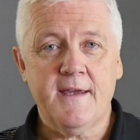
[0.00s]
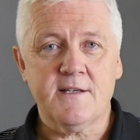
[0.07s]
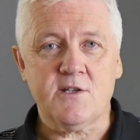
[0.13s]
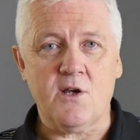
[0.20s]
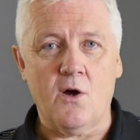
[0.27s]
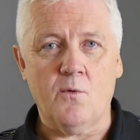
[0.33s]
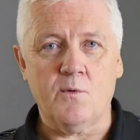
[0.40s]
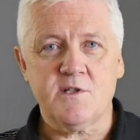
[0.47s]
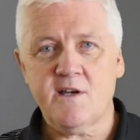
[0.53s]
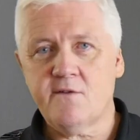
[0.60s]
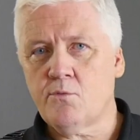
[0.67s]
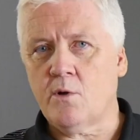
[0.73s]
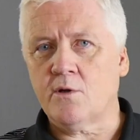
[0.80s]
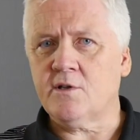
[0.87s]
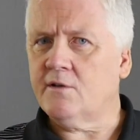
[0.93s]
So
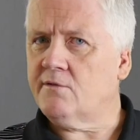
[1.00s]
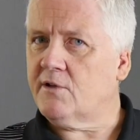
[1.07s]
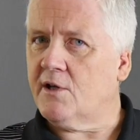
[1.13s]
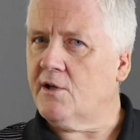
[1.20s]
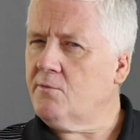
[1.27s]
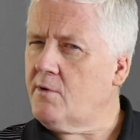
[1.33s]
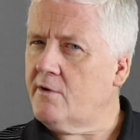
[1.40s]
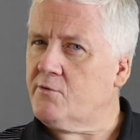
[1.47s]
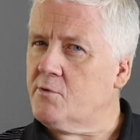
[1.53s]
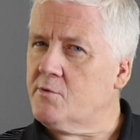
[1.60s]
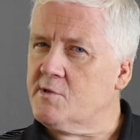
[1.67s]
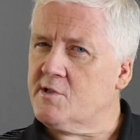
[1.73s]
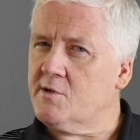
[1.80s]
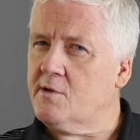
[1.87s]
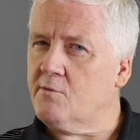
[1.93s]
whichever one you've learned, whether it
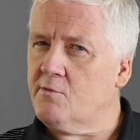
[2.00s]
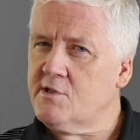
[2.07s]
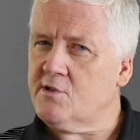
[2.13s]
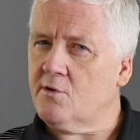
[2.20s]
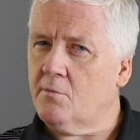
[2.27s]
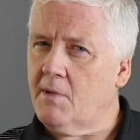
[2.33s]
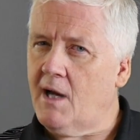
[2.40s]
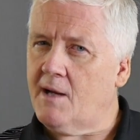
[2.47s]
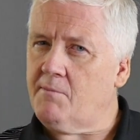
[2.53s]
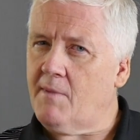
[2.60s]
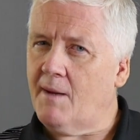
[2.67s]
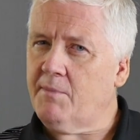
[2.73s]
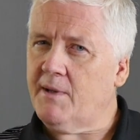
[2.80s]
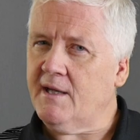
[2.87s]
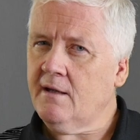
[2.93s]
was the original mind
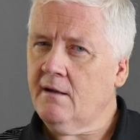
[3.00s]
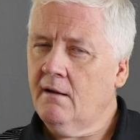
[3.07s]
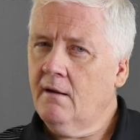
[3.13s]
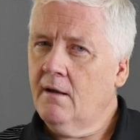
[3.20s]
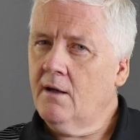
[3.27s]
mapping